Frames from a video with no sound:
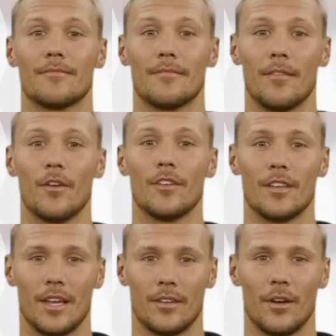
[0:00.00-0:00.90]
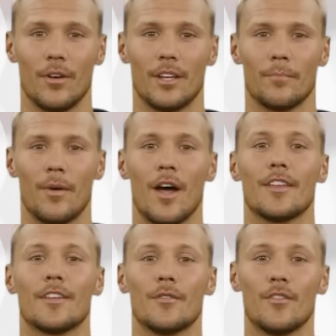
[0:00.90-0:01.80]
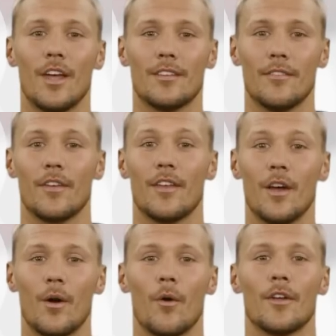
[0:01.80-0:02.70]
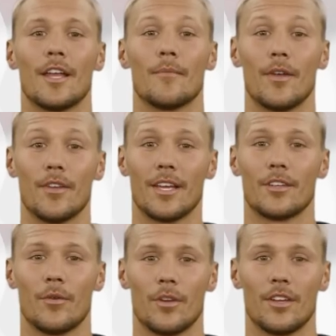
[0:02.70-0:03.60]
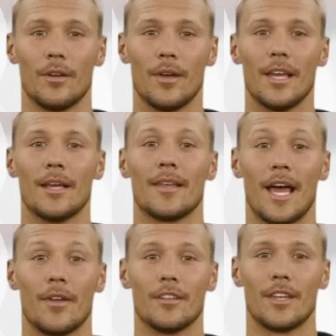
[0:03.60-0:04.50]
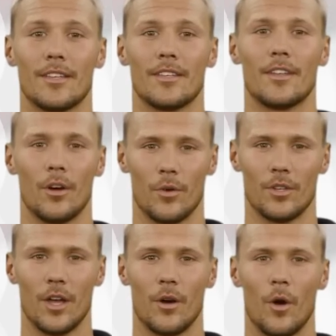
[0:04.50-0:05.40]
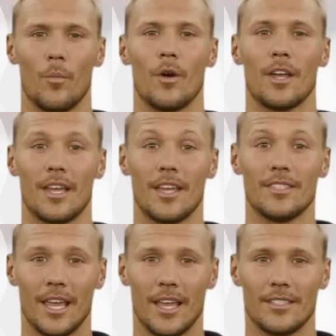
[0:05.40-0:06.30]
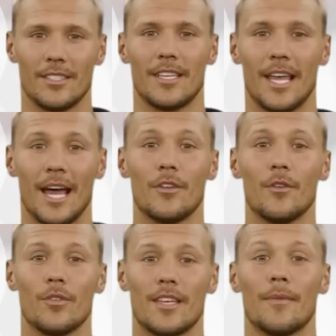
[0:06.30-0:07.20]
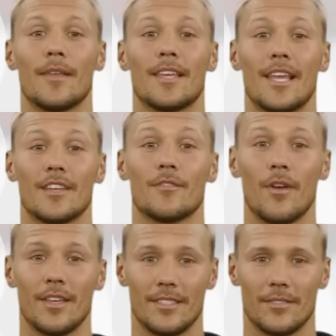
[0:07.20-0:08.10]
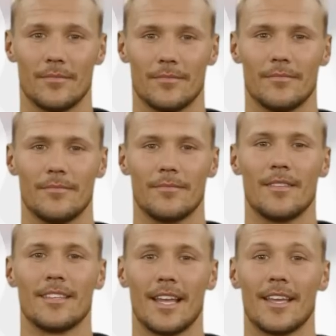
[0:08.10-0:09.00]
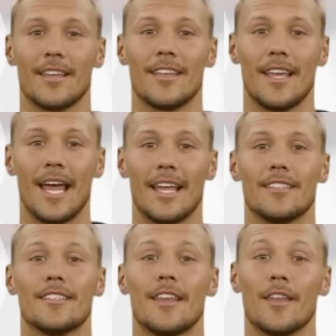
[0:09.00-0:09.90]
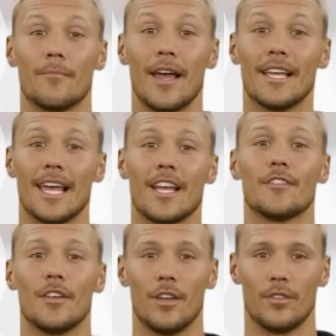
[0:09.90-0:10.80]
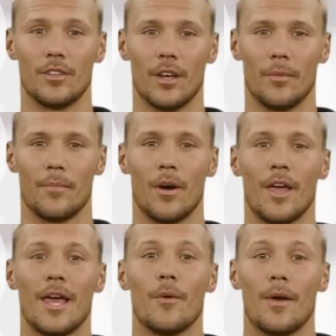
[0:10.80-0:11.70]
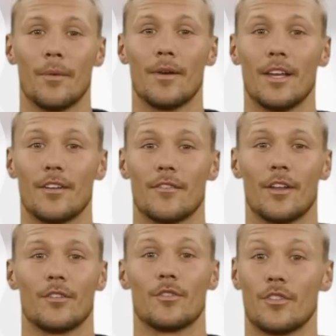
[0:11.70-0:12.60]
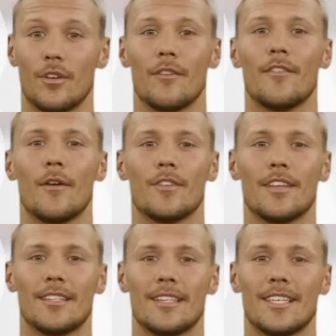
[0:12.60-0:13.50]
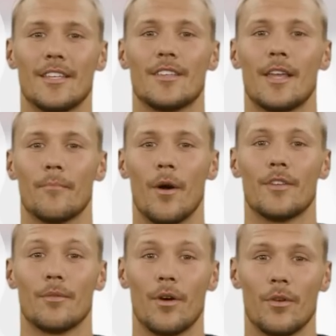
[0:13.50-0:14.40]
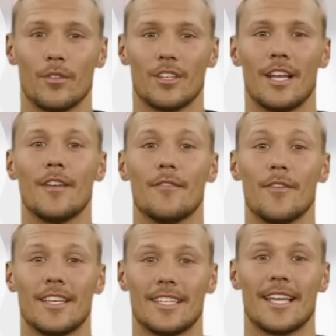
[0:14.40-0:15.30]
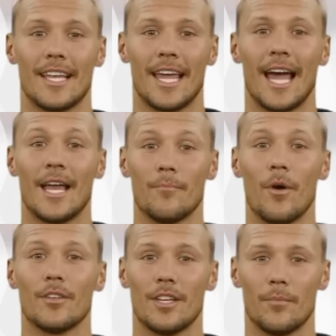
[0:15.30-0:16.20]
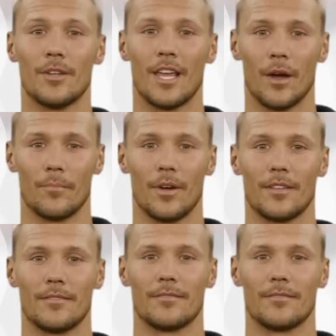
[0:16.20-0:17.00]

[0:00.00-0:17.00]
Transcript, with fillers: First, there is positive transfer, or the ability to accumulate knowledge skills while working on tasks and use them in the next ones. Second, as stated by the engineers, PaLM-E features new functions such as a multimodal chain of reasoning and multi-image output.